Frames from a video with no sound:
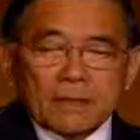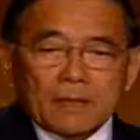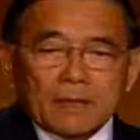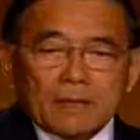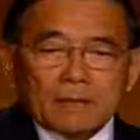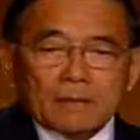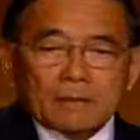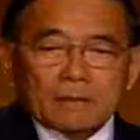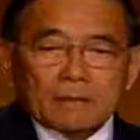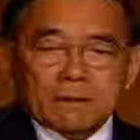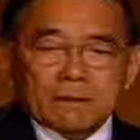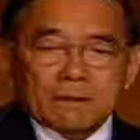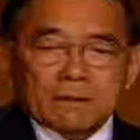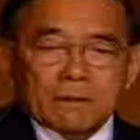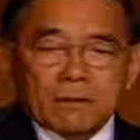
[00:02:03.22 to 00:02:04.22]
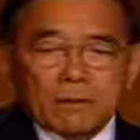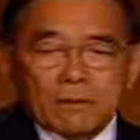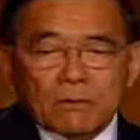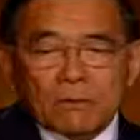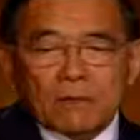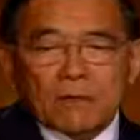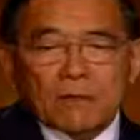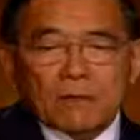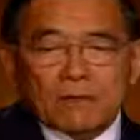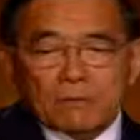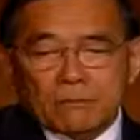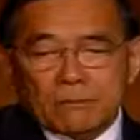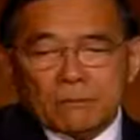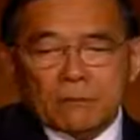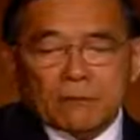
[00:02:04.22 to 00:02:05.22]
And so
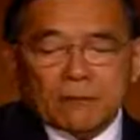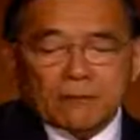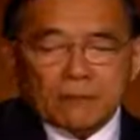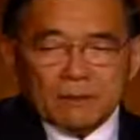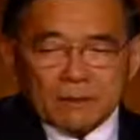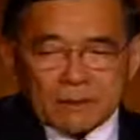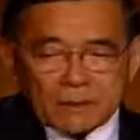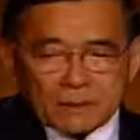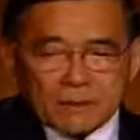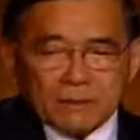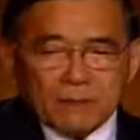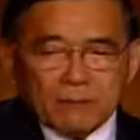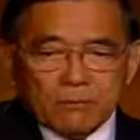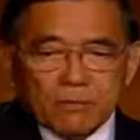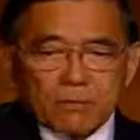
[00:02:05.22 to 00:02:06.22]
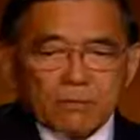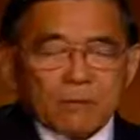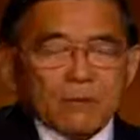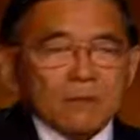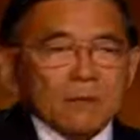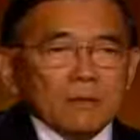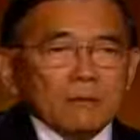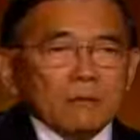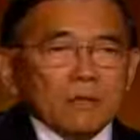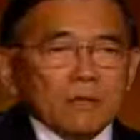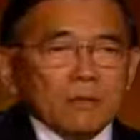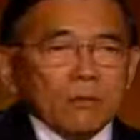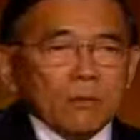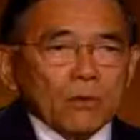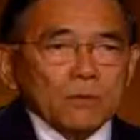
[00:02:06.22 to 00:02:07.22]
I'd say, well,
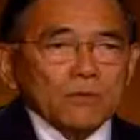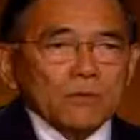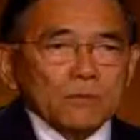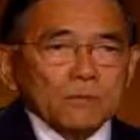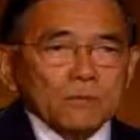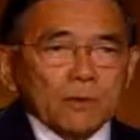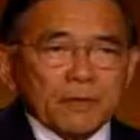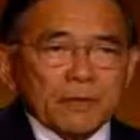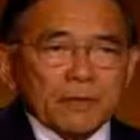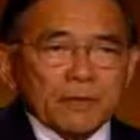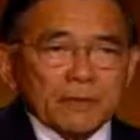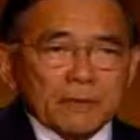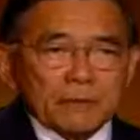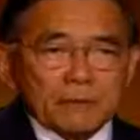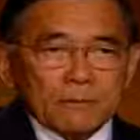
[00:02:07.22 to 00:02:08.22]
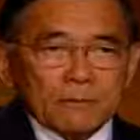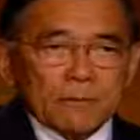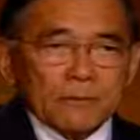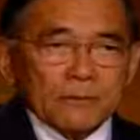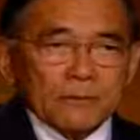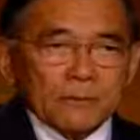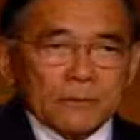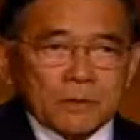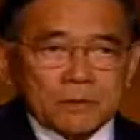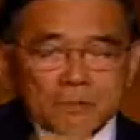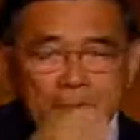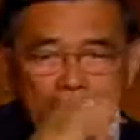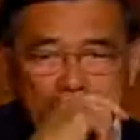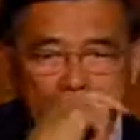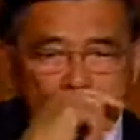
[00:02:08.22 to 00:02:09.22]
Monty, where is this plane in
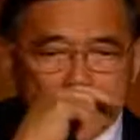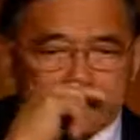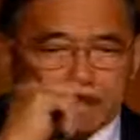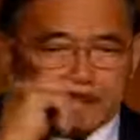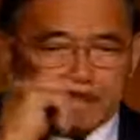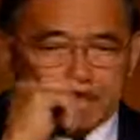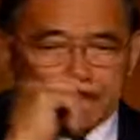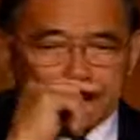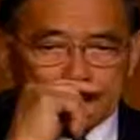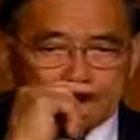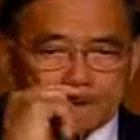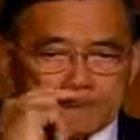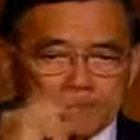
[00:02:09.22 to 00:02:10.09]
relationship to the ground?